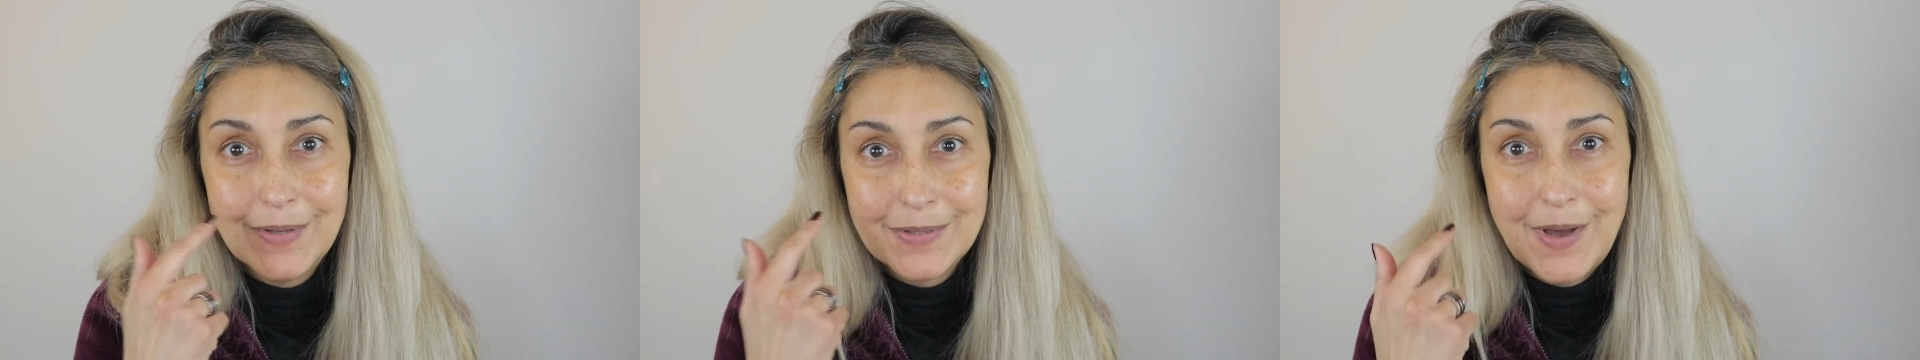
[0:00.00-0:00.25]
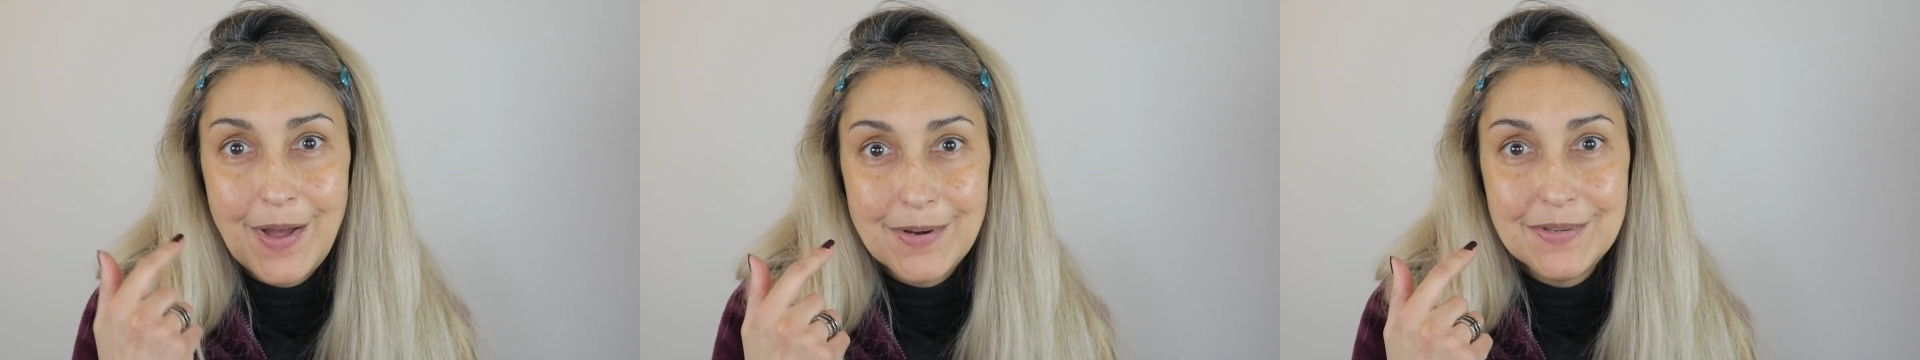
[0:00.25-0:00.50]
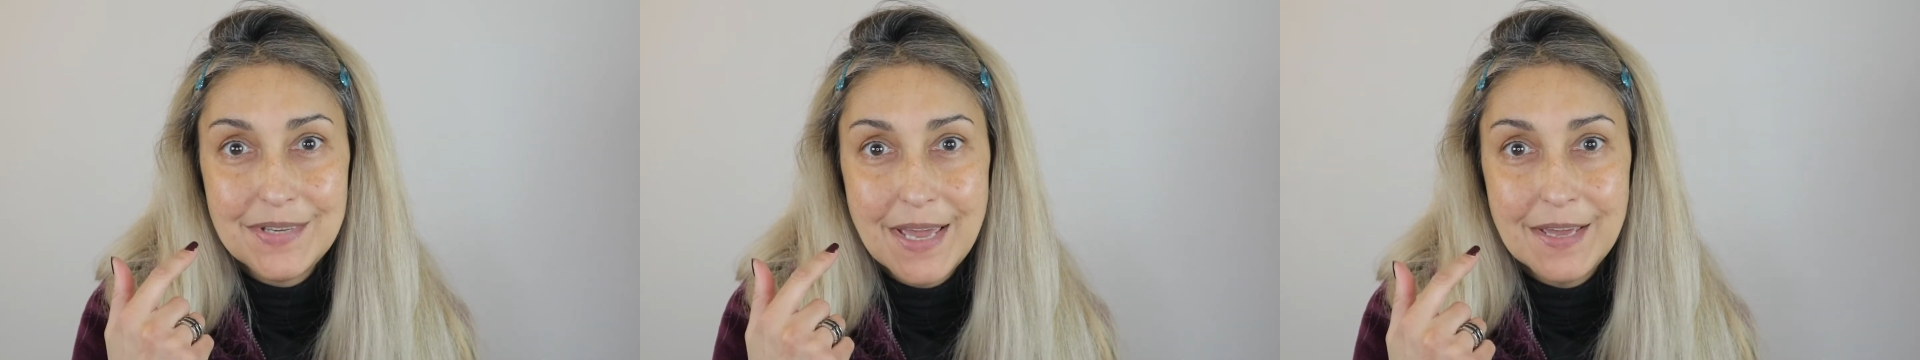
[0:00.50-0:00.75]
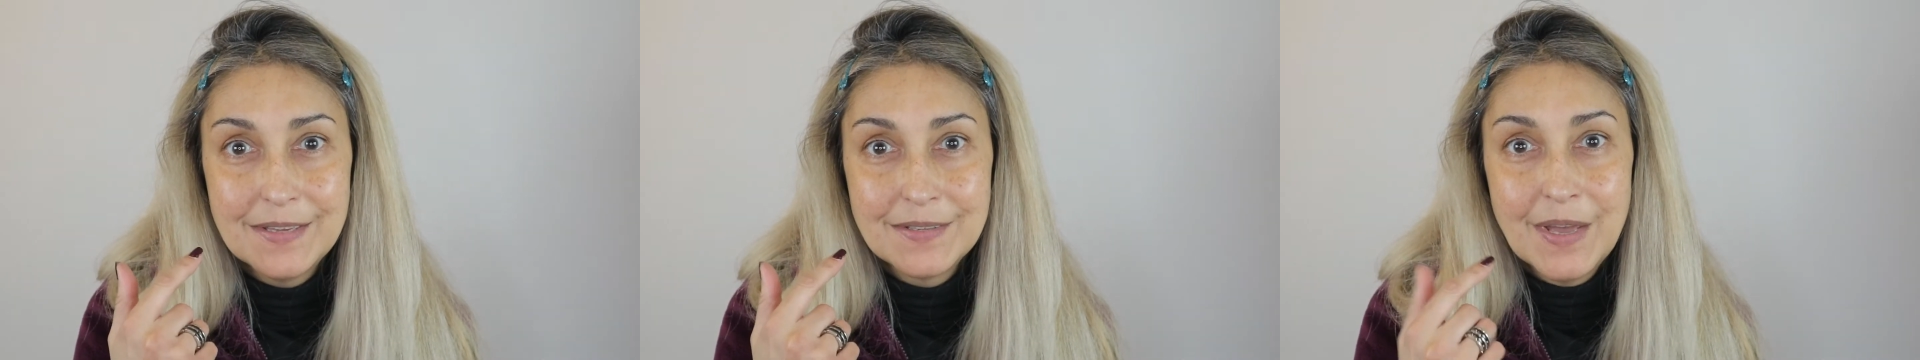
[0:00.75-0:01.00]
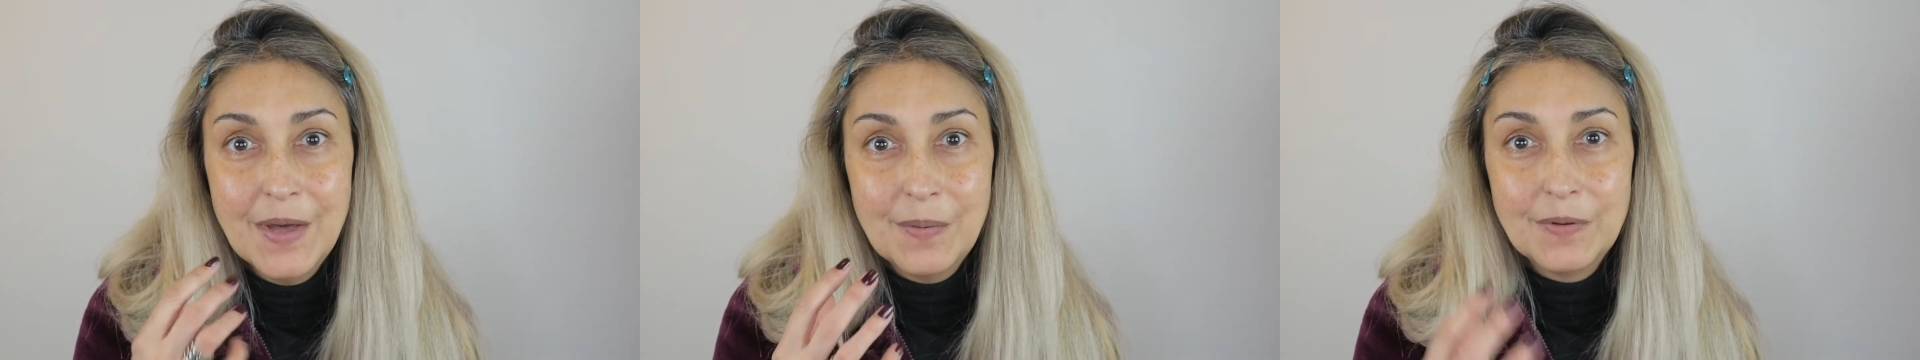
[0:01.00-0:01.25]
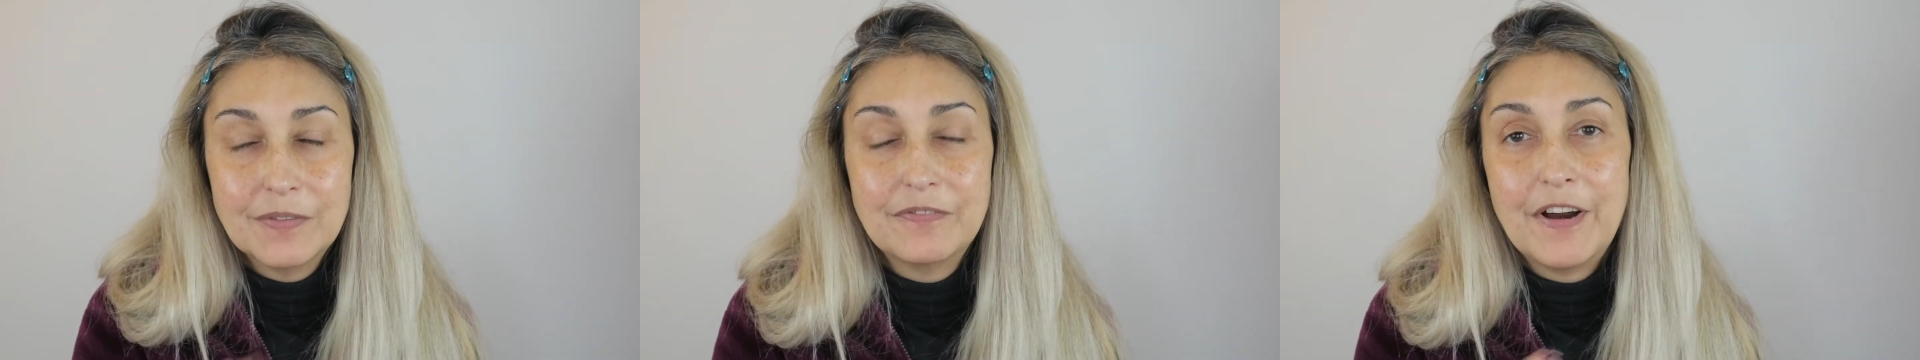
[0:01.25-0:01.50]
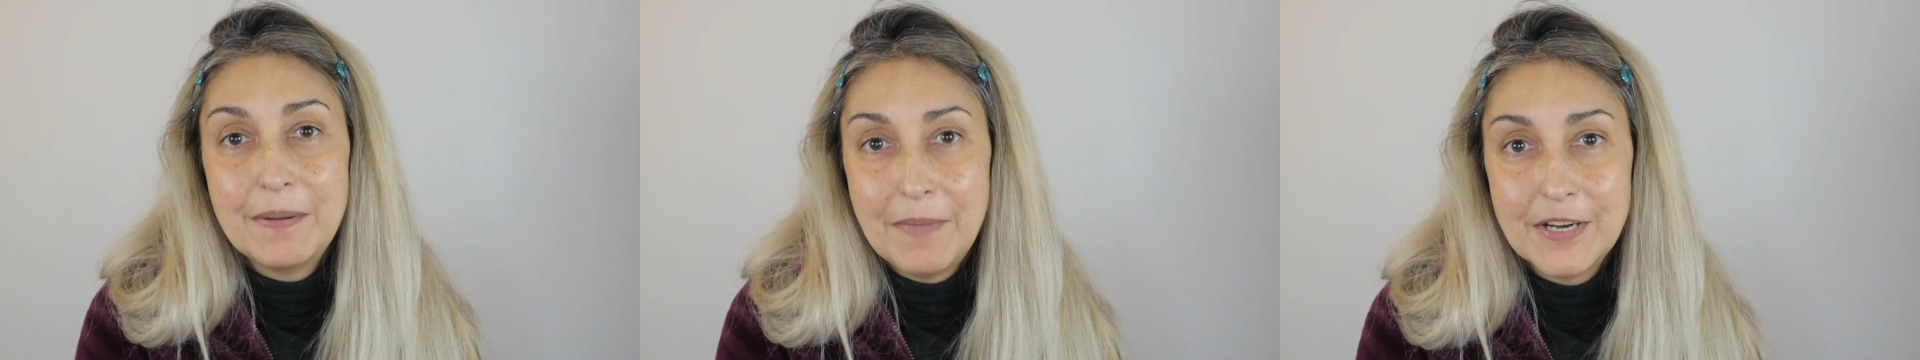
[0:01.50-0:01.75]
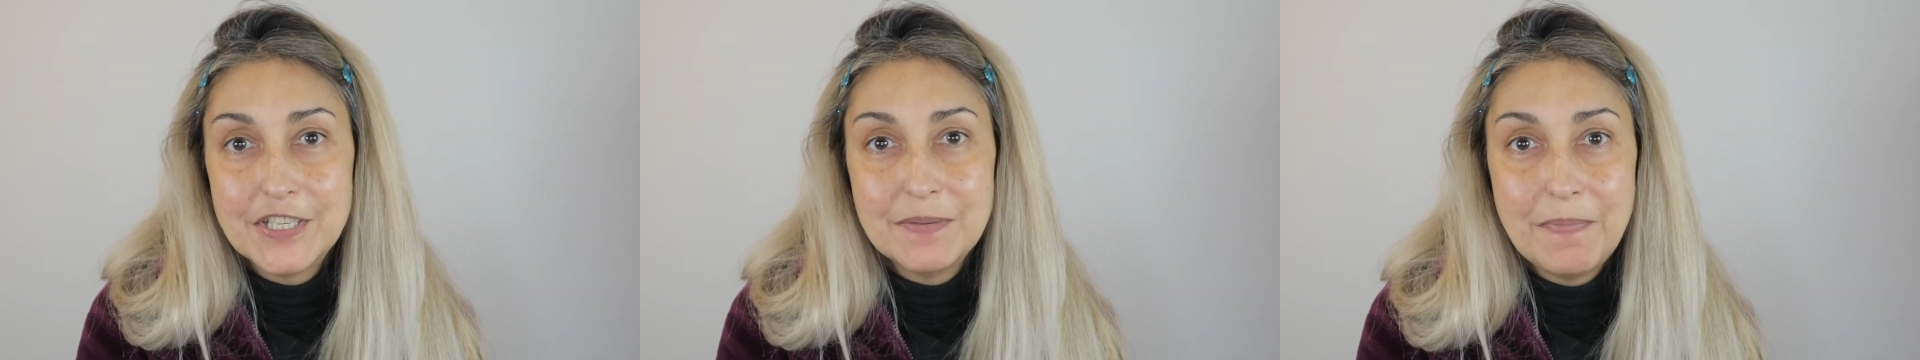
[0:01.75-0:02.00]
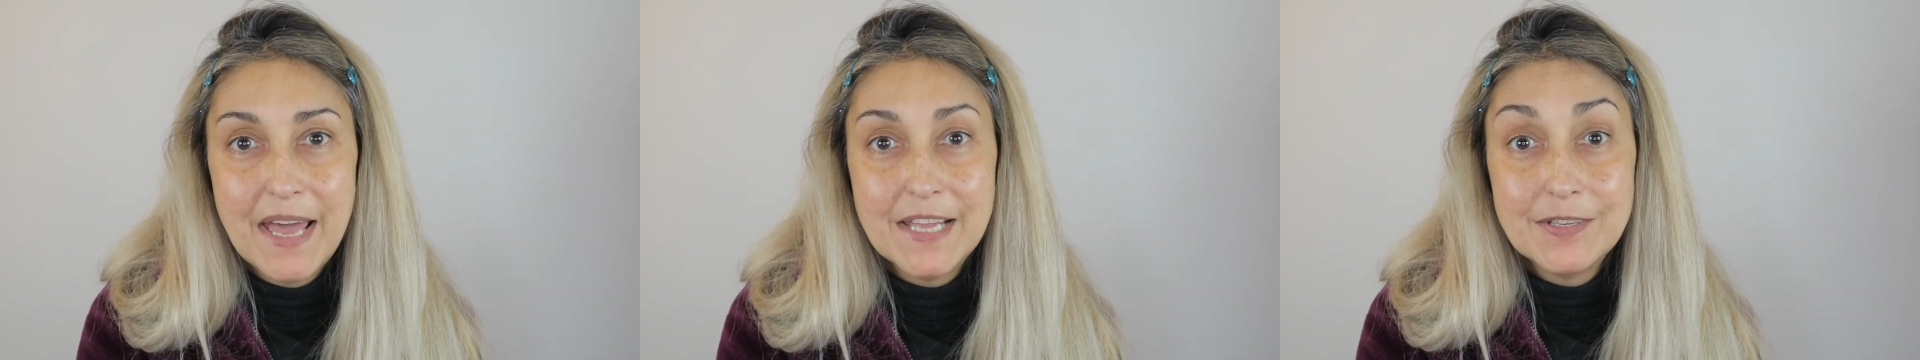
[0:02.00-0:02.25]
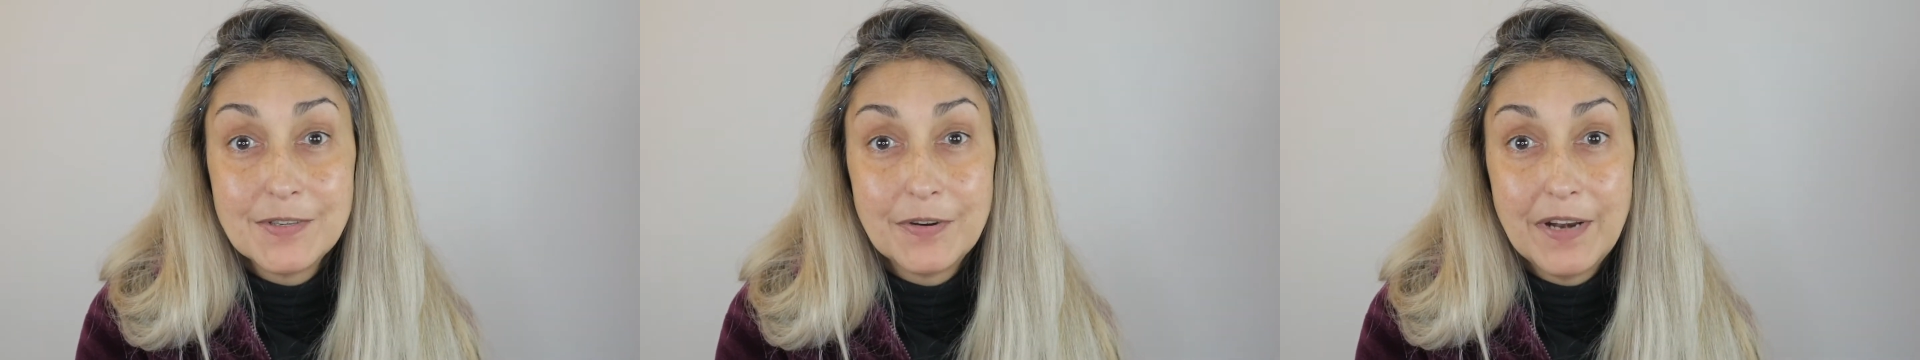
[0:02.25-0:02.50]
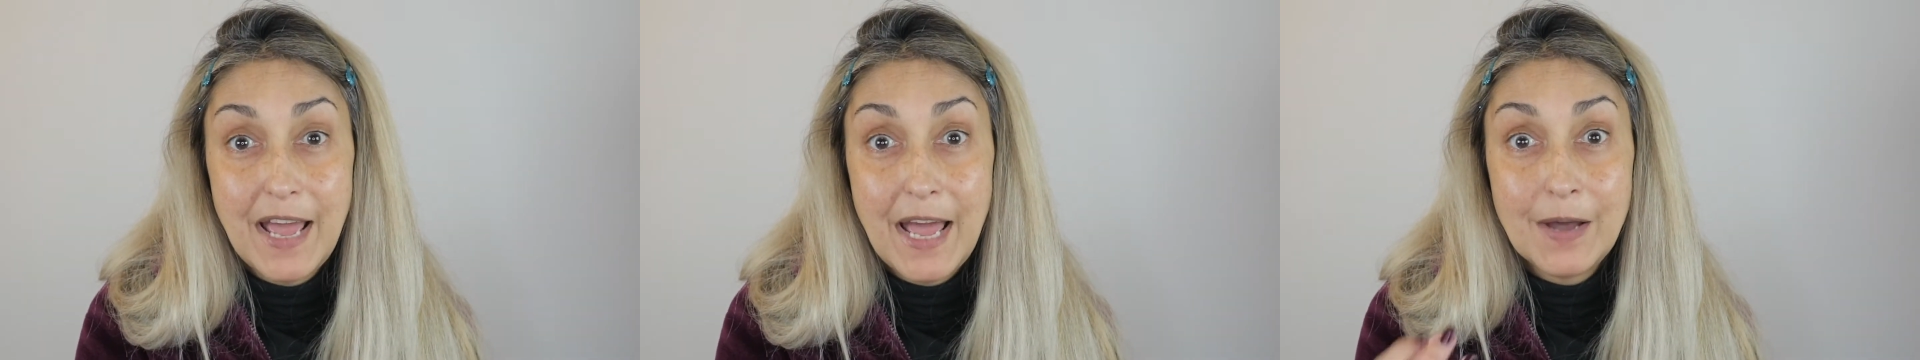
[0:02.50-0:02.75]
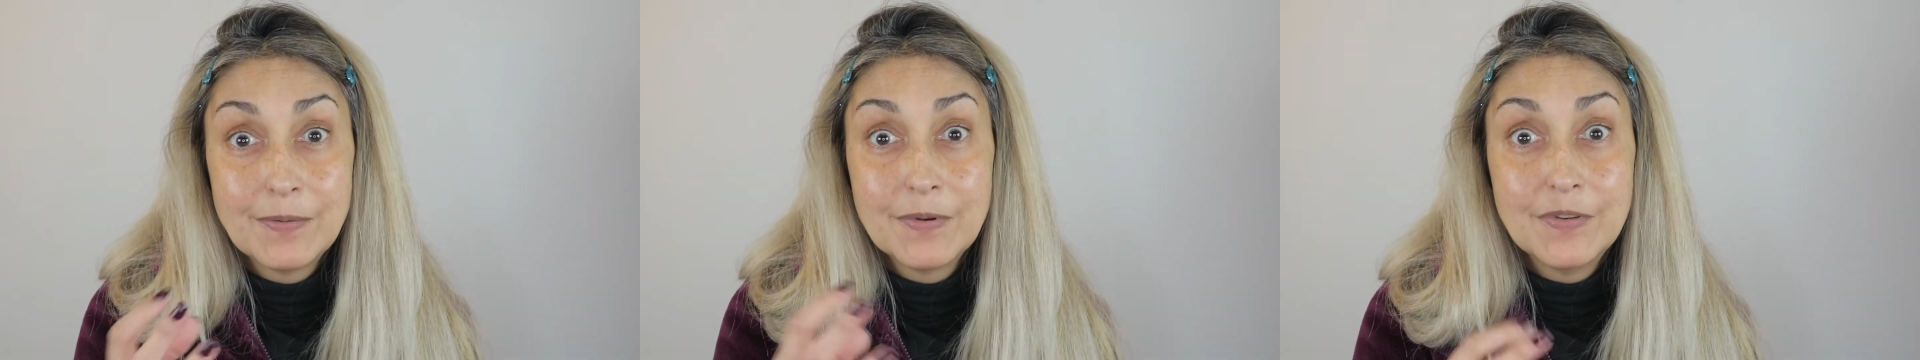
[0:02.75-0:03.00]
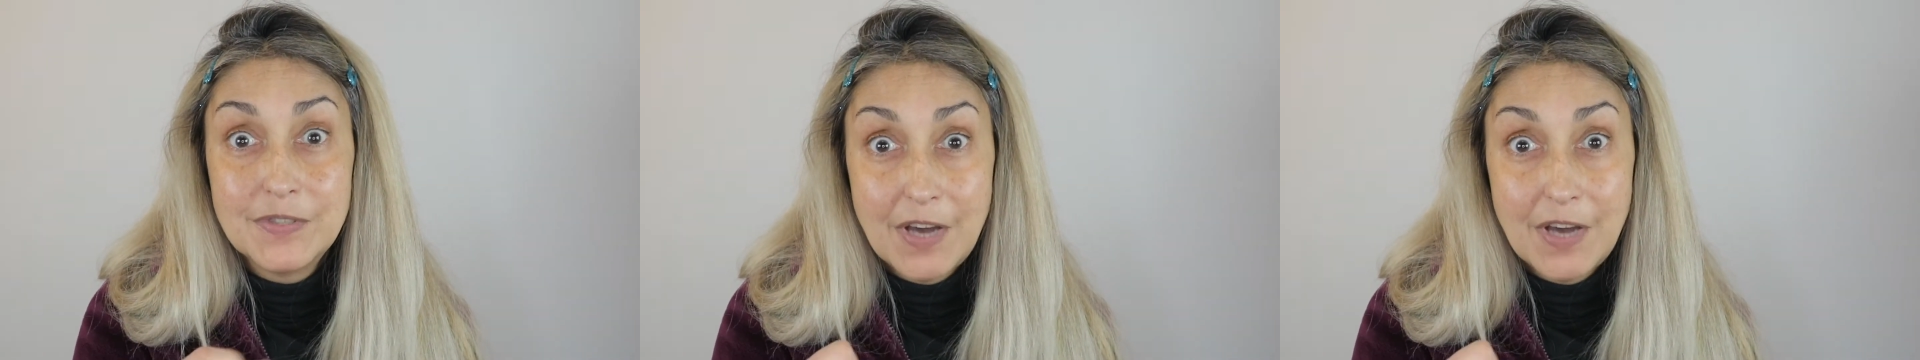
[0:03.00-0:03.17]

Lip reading: darkness is will very much depend on how